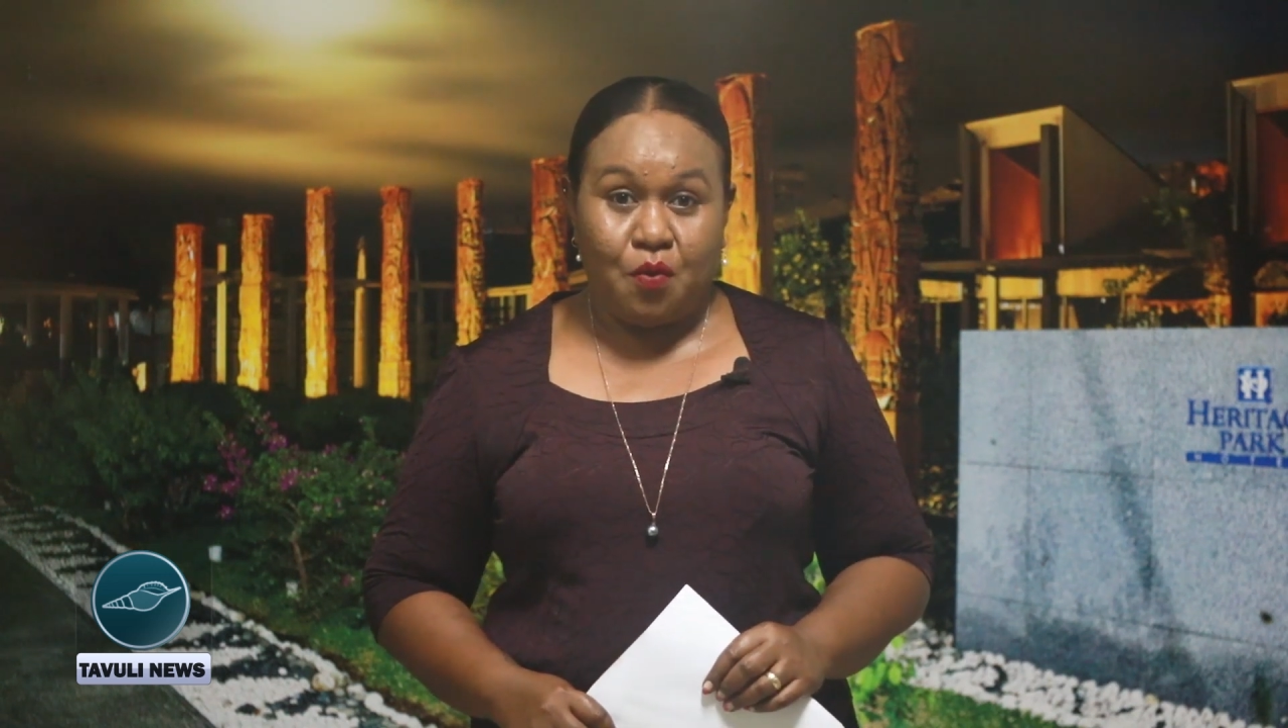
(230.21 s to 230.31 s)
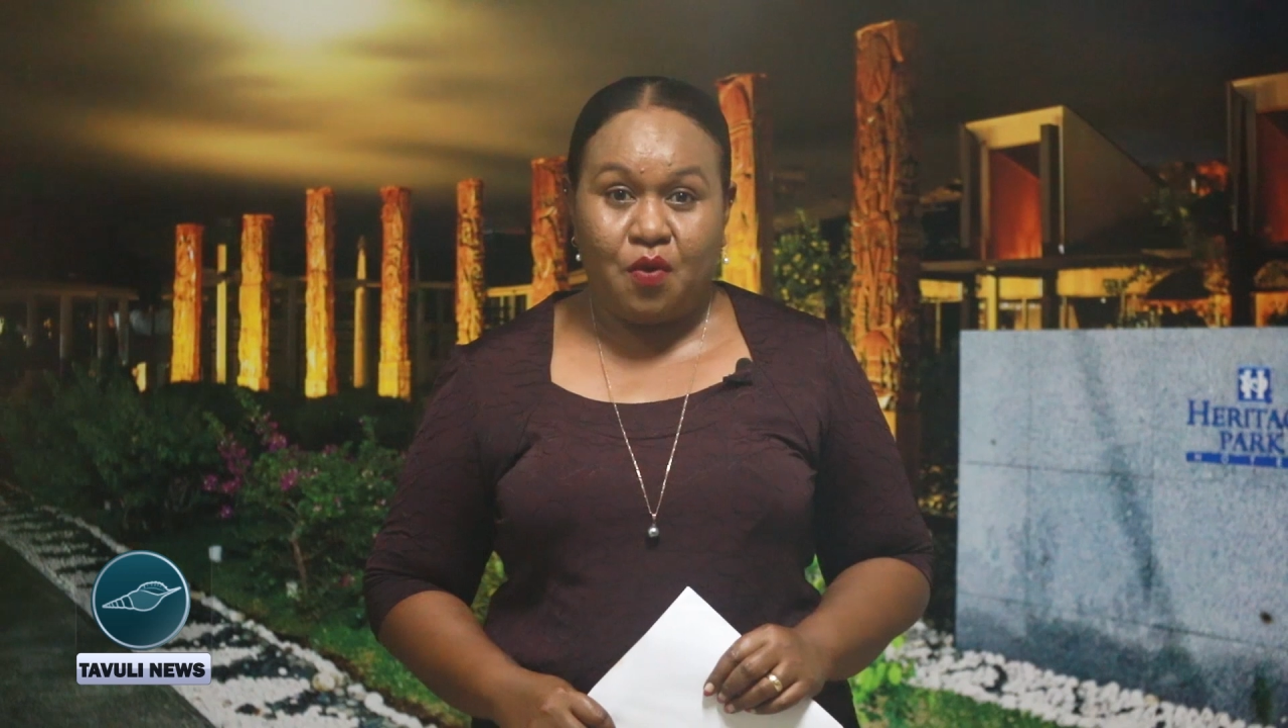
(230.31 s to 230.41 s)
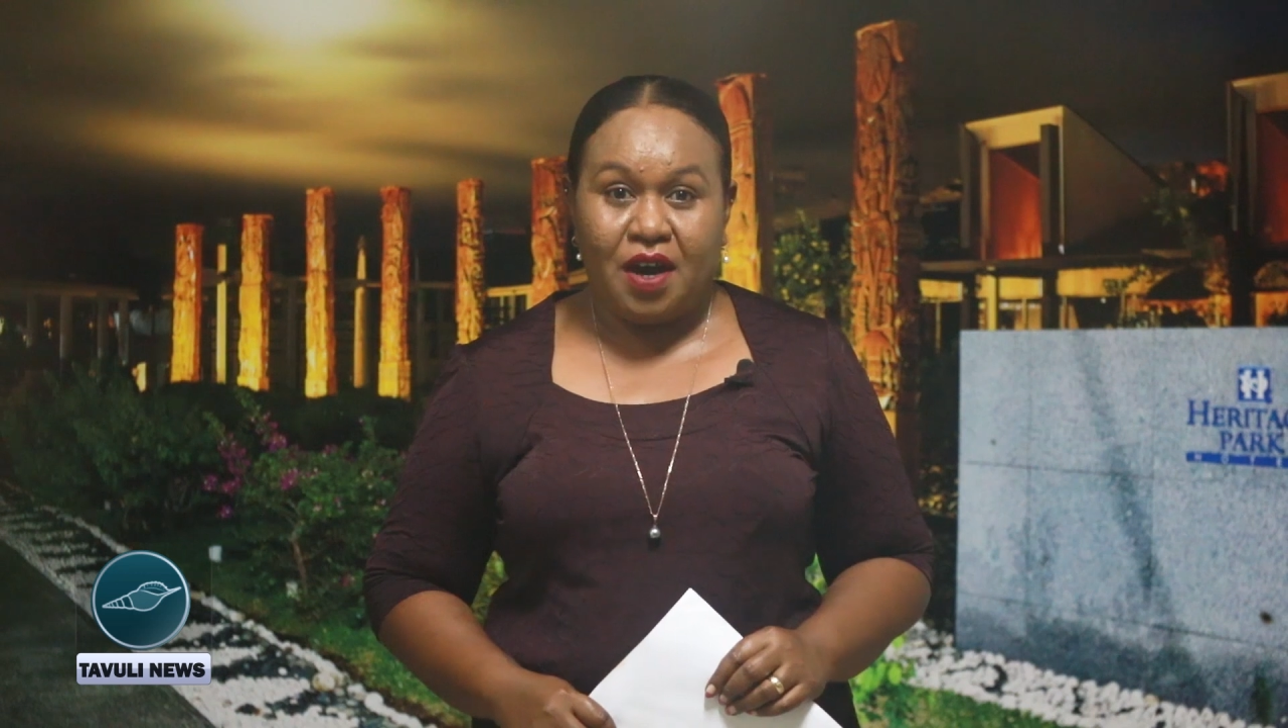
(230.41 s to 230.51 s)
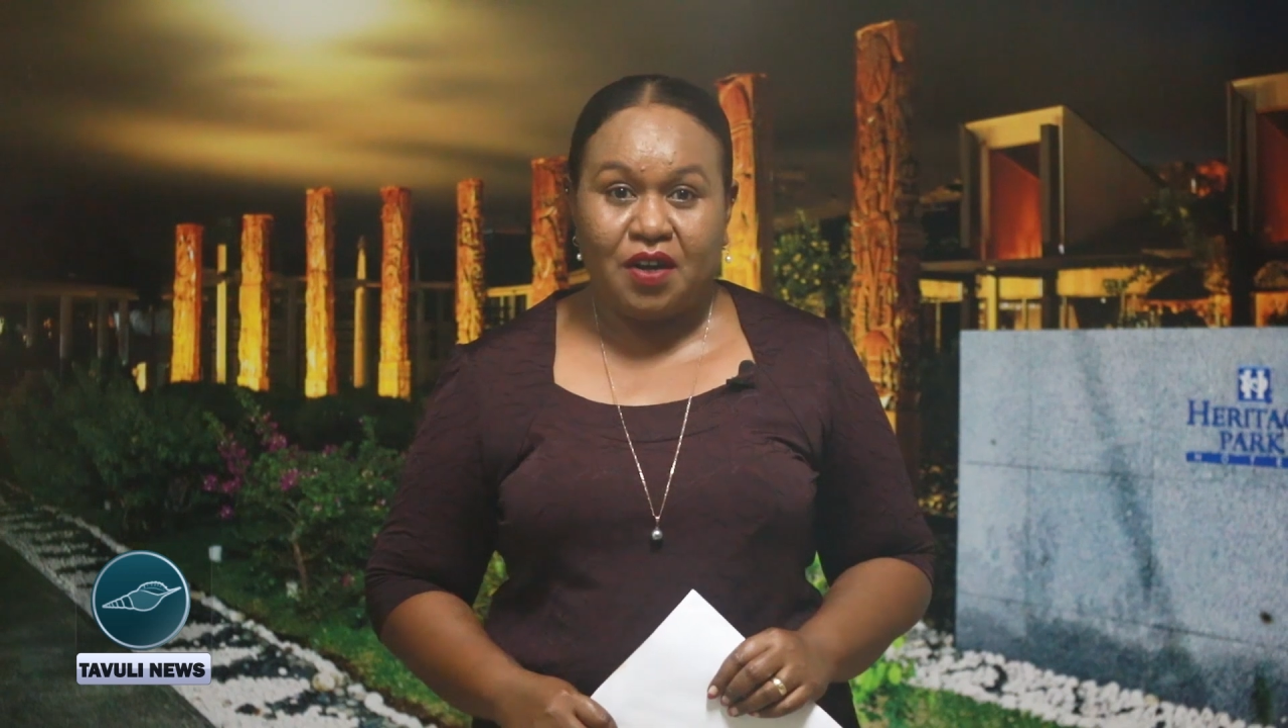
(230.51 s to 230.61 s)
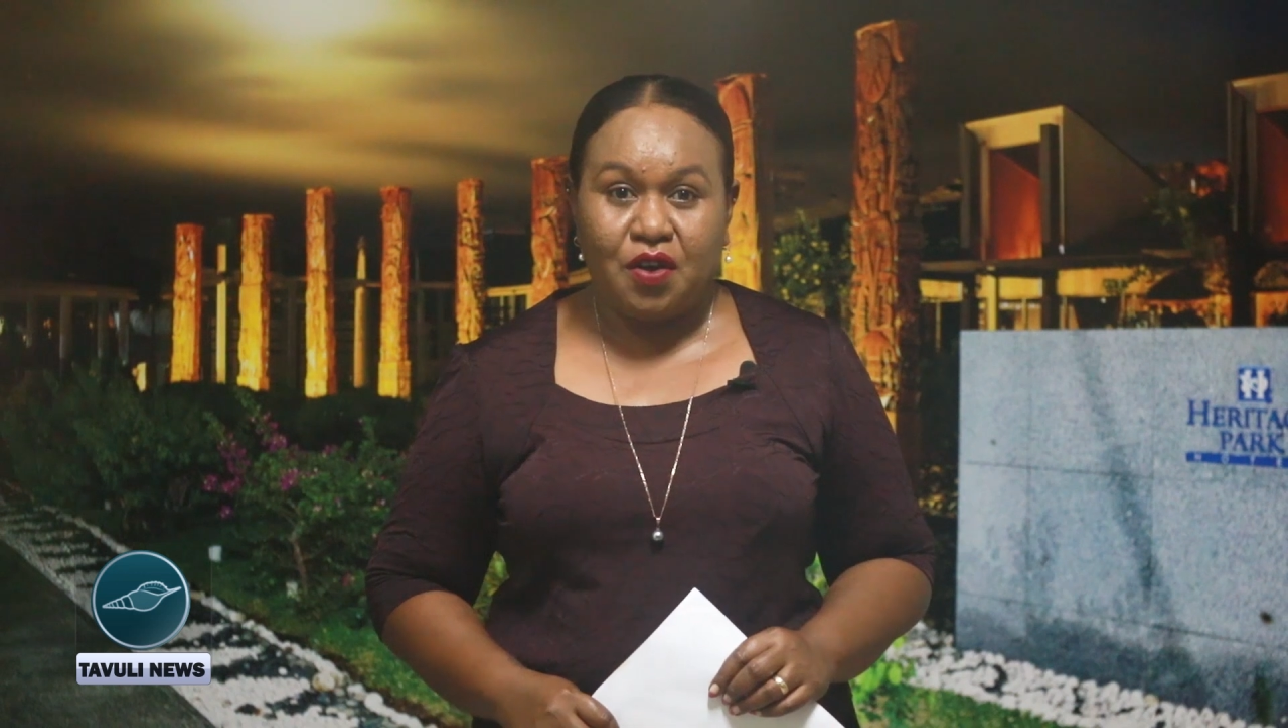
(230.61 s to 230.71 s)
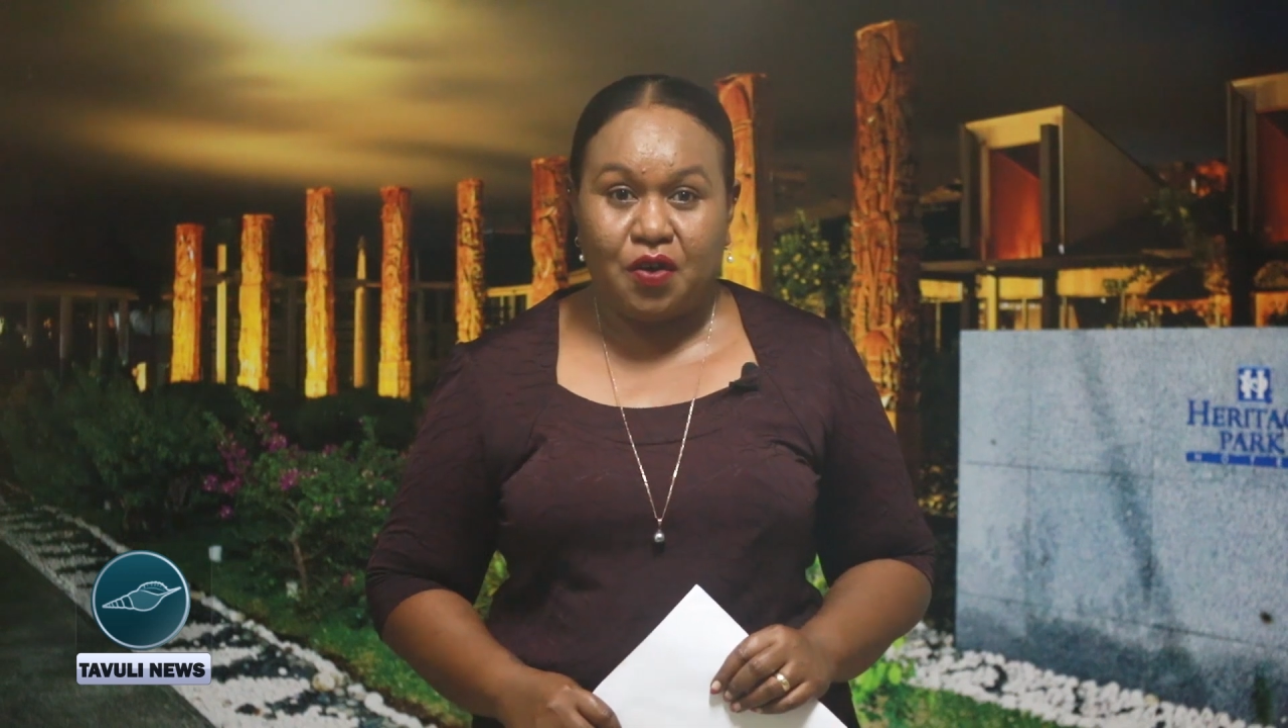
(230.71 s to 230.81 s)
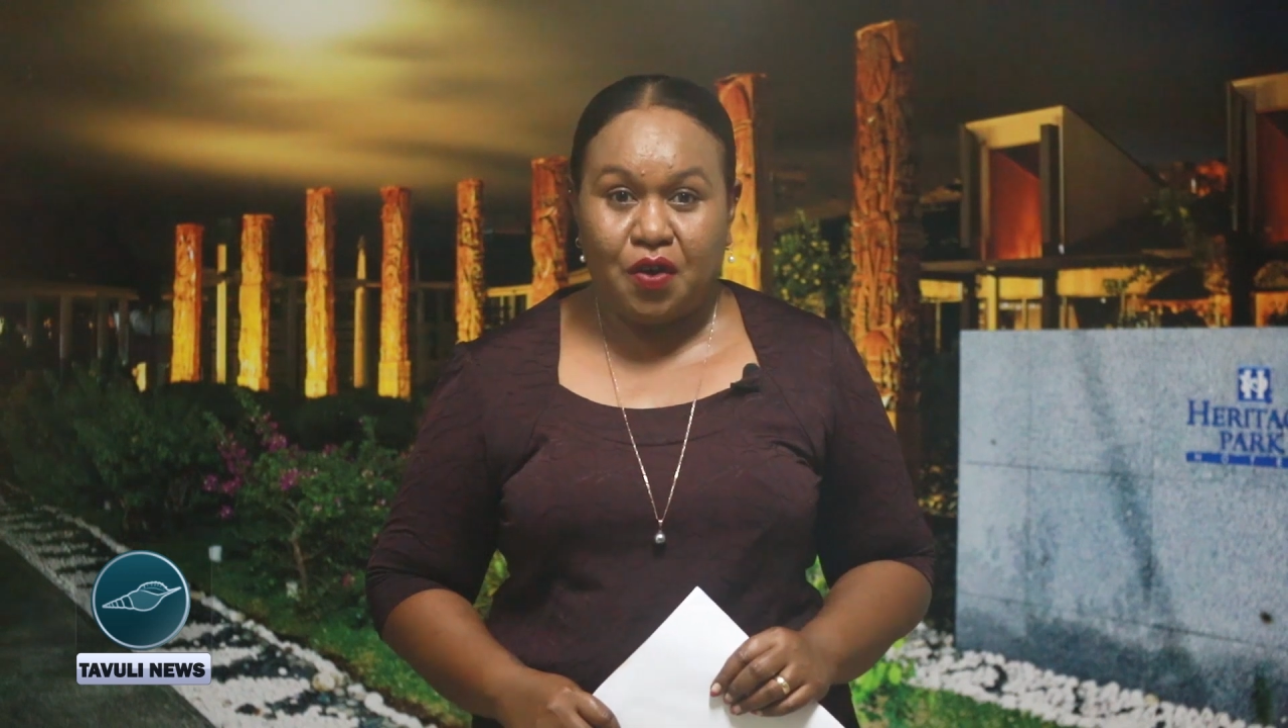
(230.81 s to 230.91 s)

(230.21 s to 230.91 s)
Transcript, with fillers: one